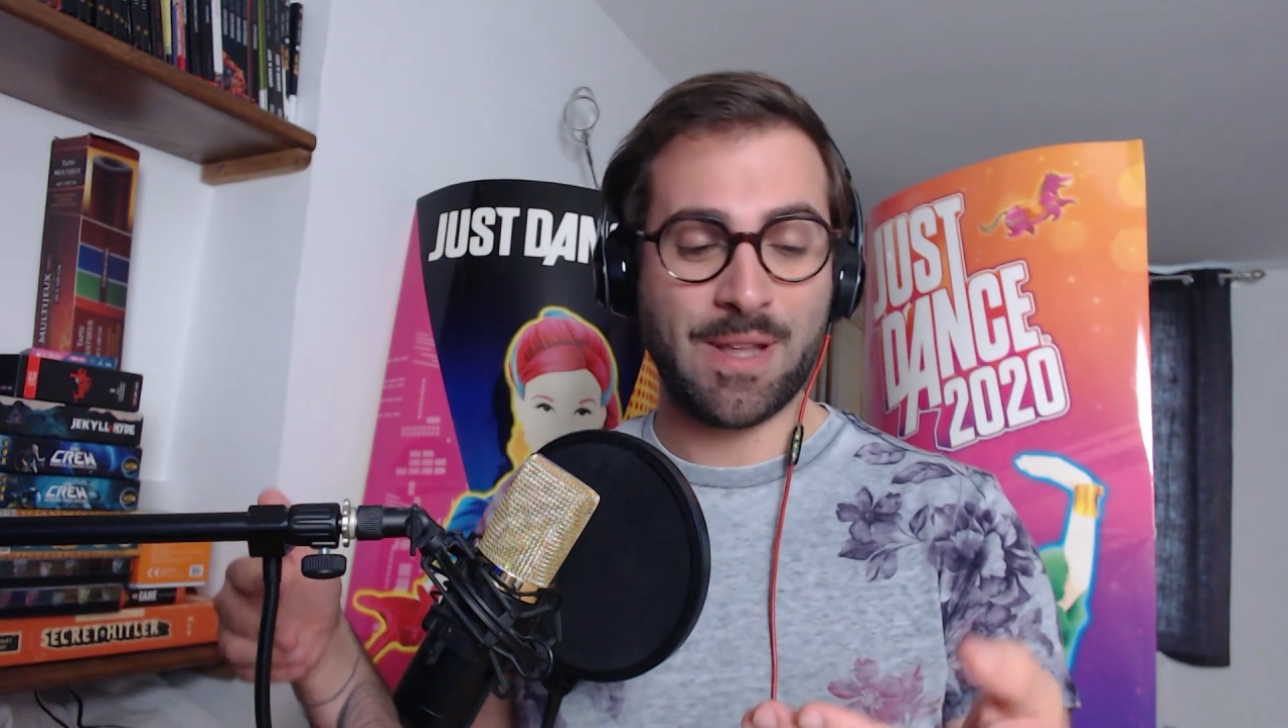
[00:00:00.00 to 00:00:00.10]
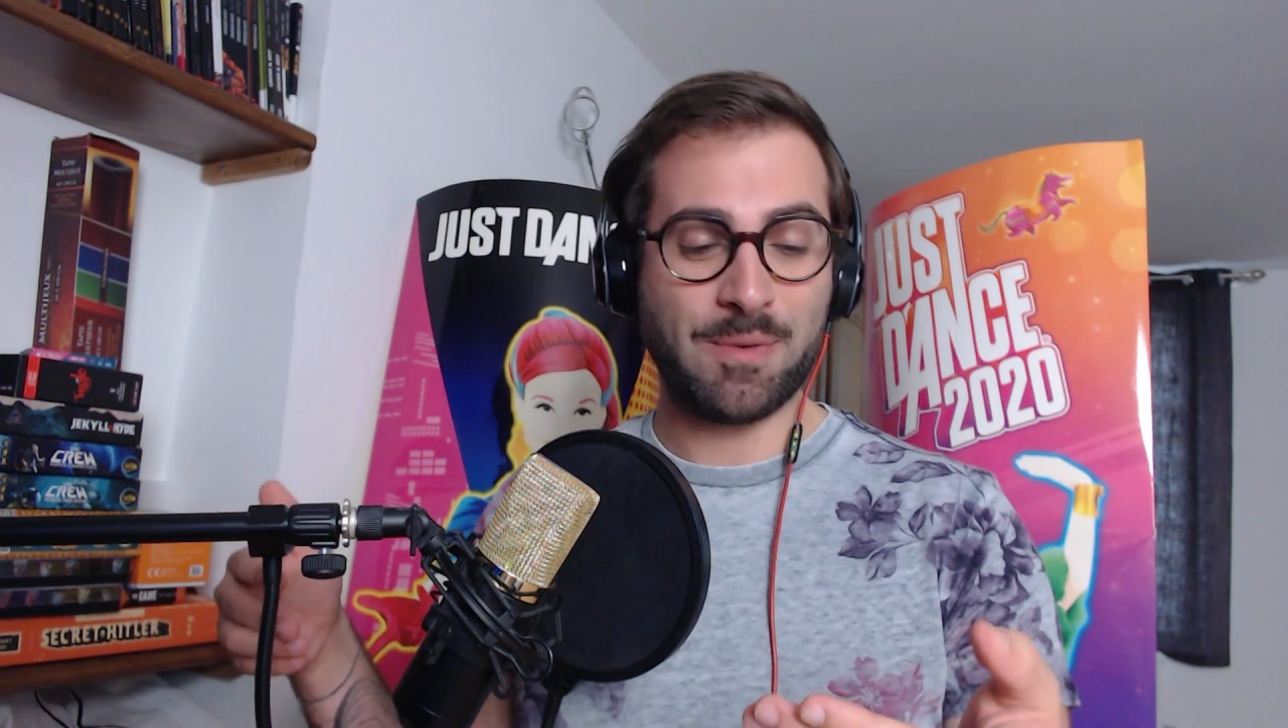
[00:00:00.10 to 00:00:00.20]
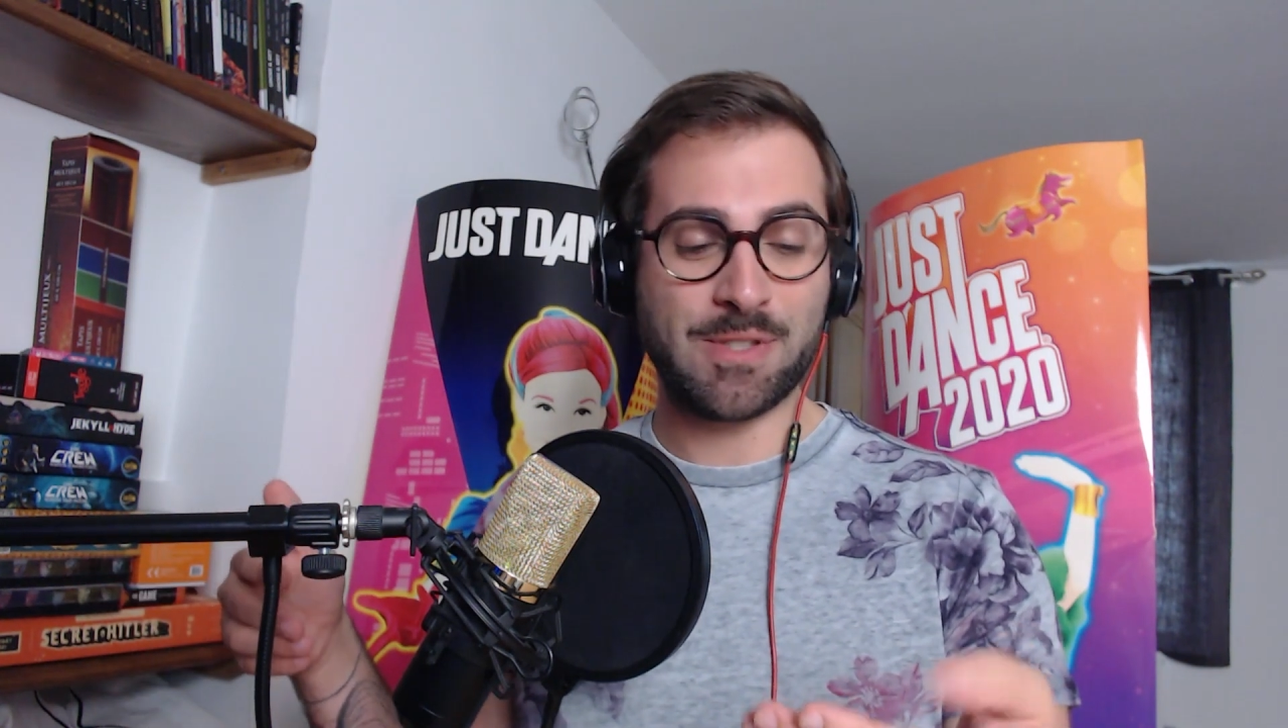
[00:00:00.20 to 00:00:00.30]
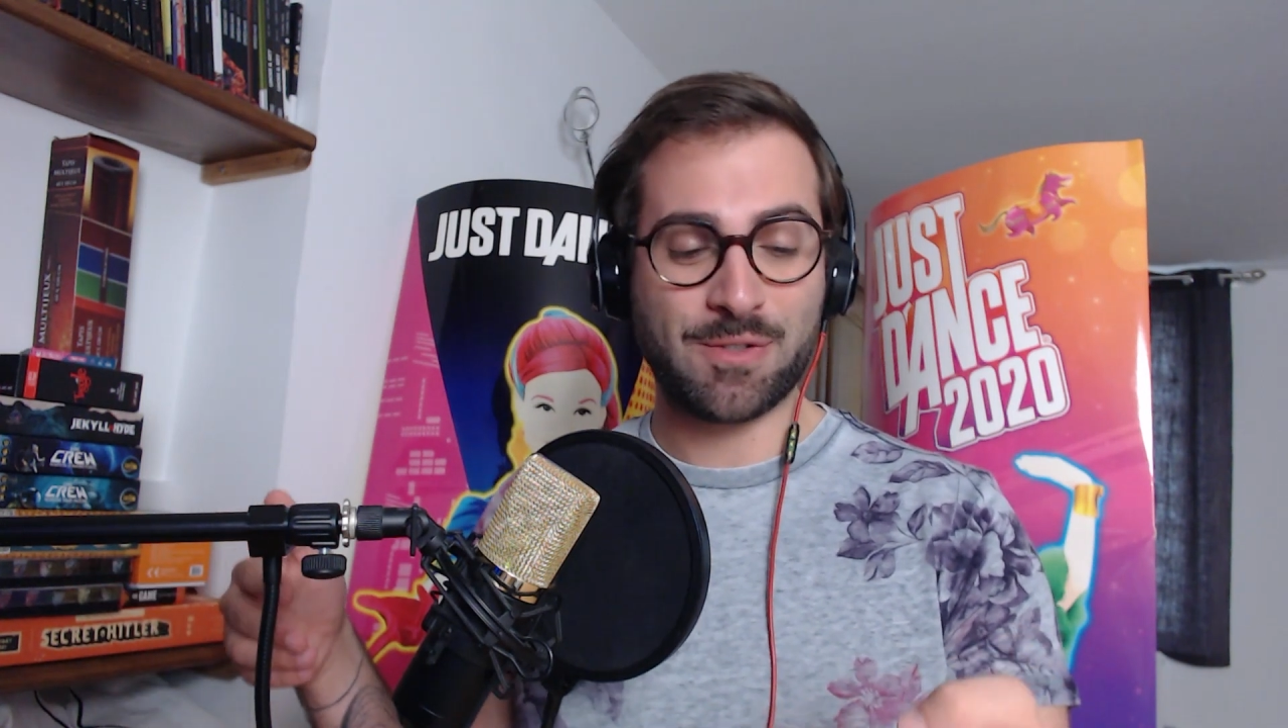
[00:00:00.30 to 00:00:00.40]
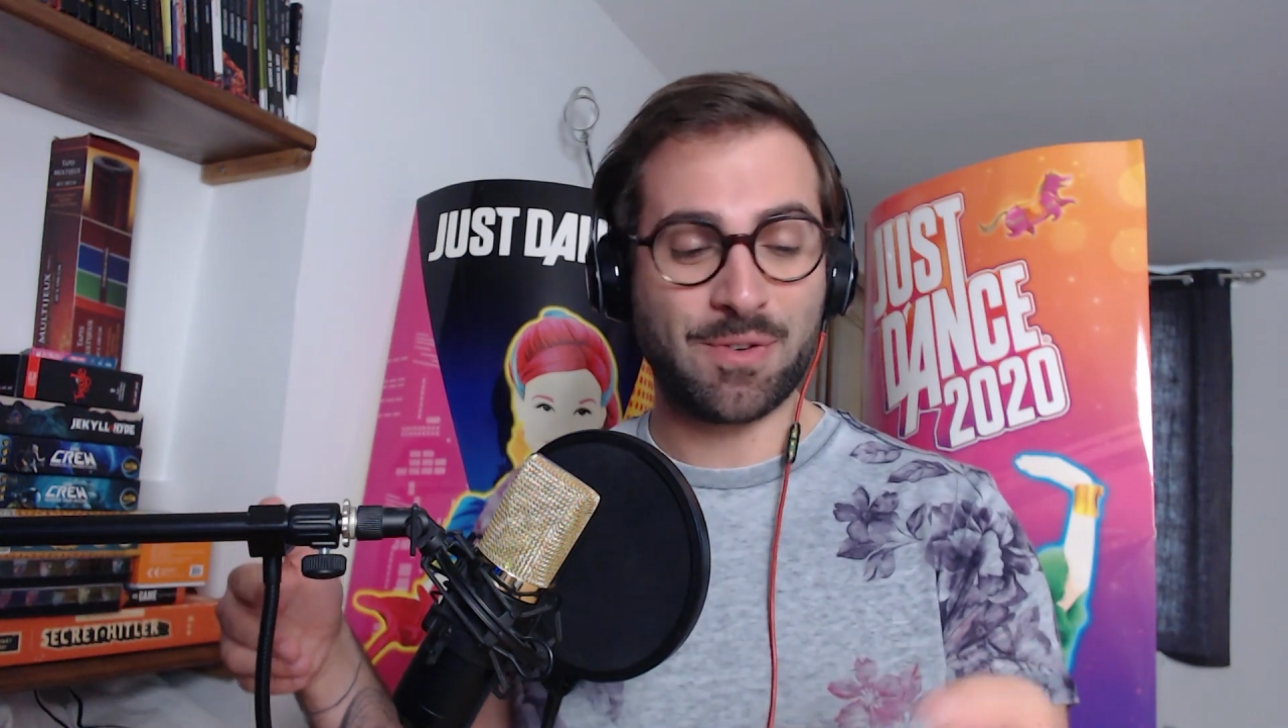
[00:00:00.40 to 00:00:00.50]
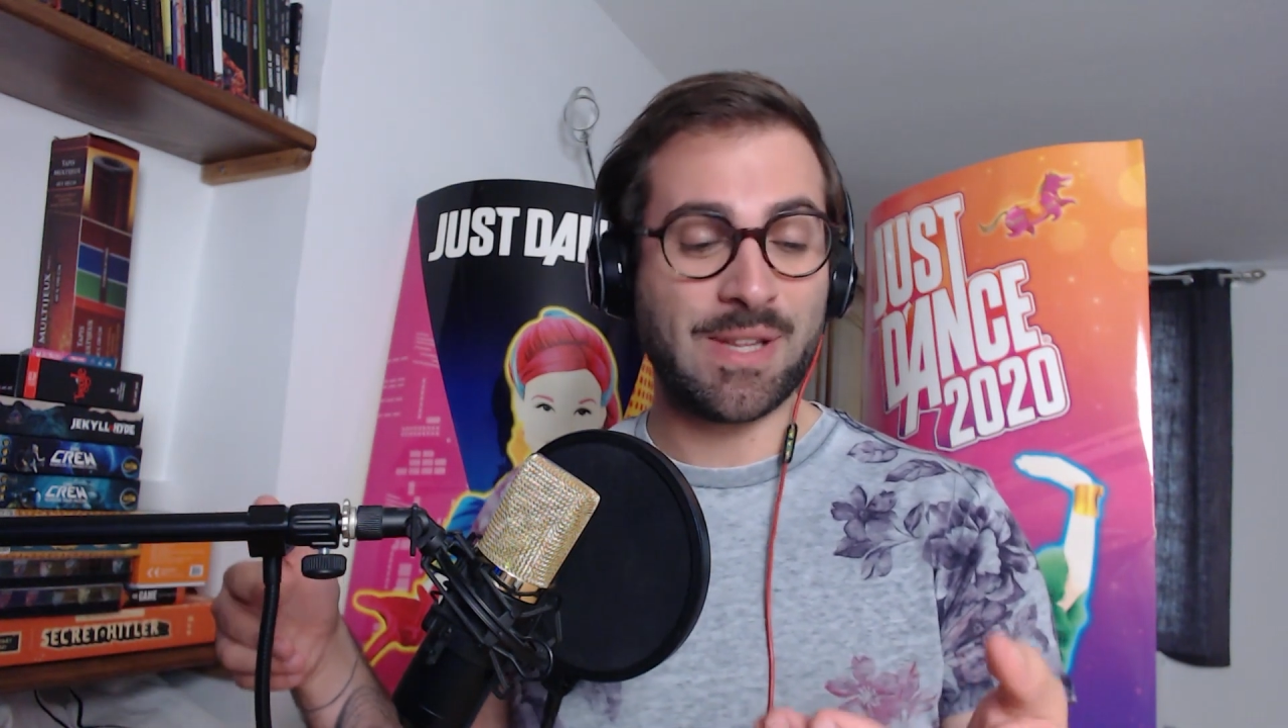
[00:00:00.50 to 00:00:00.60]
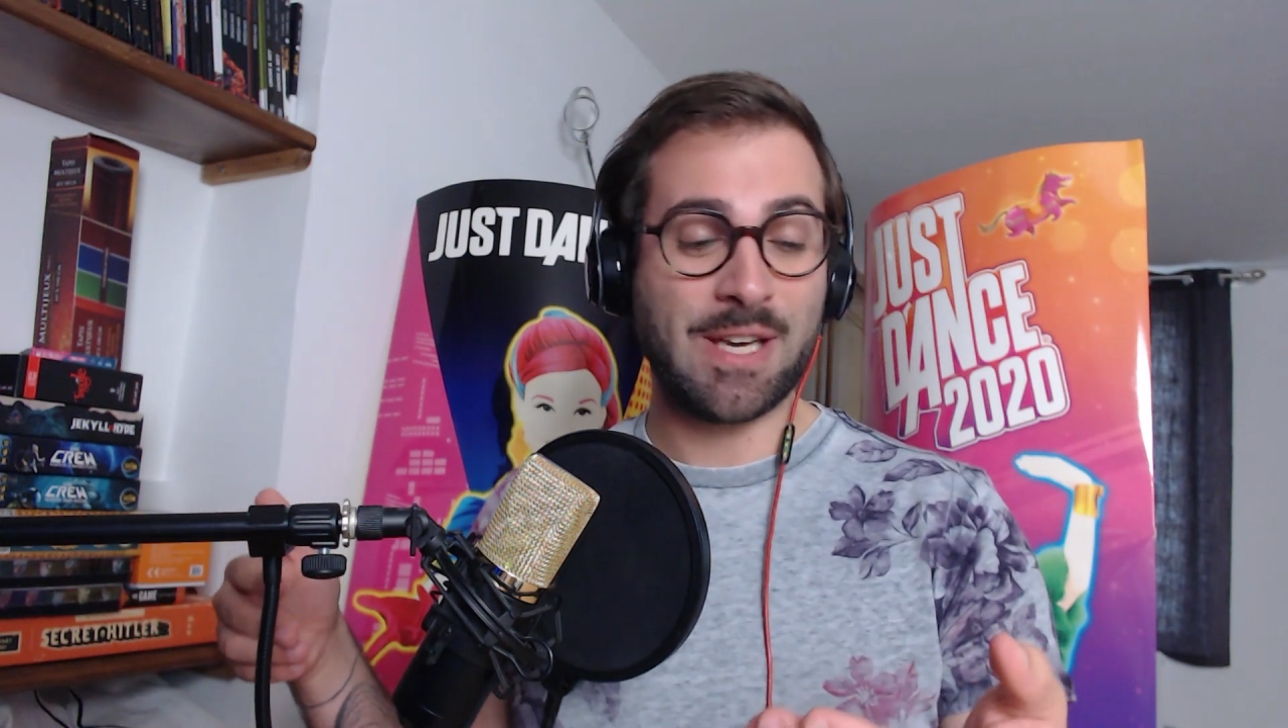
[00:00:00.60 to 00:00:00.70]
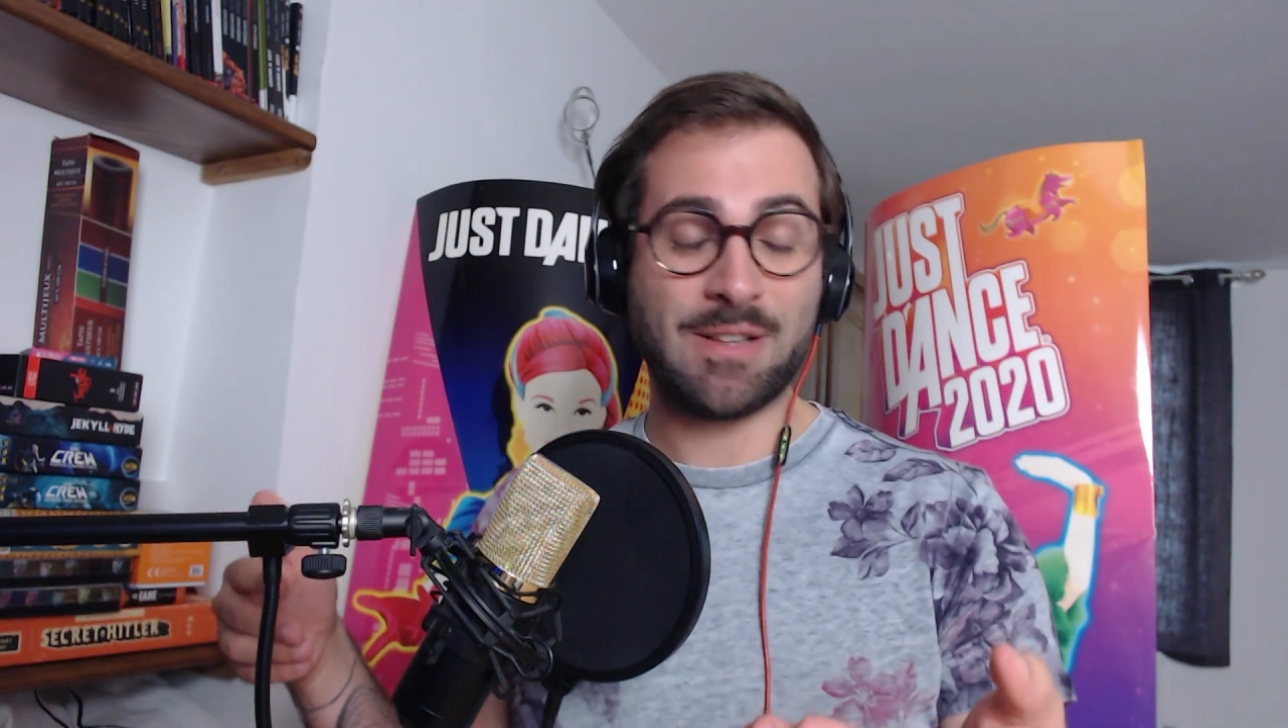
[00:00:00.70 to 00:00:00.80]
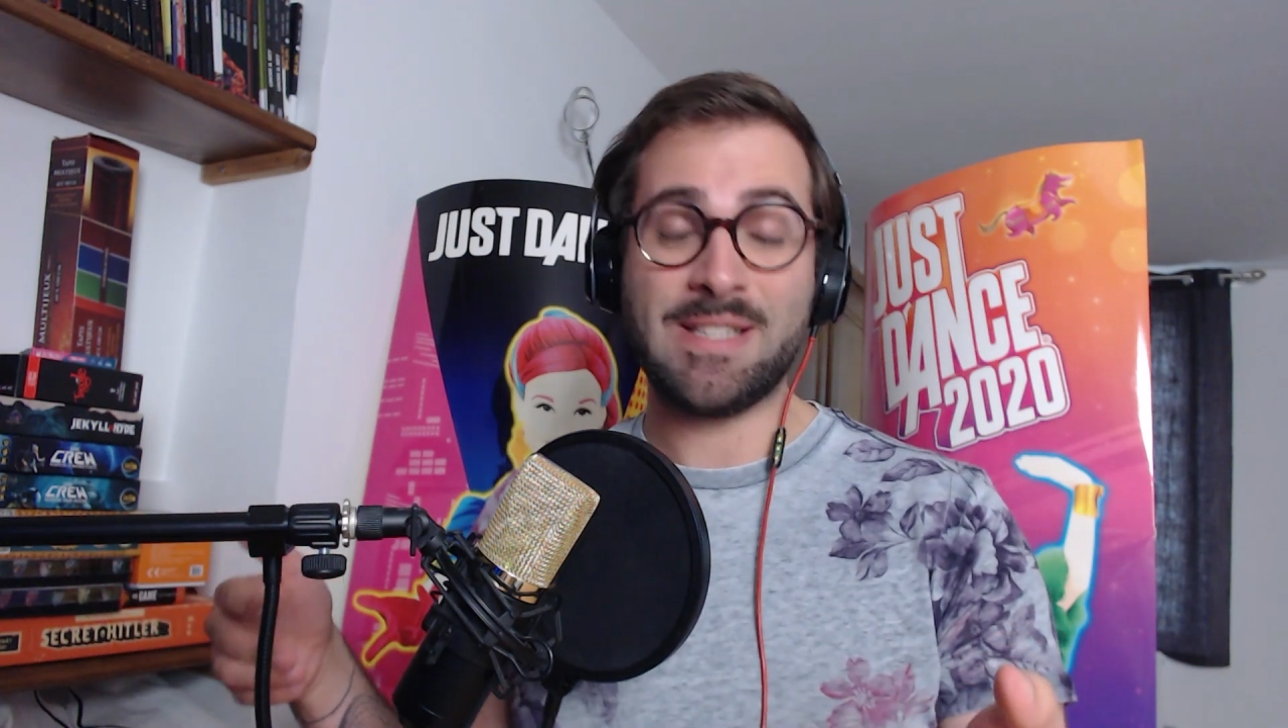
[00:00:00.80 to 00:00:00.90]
I was scrolling on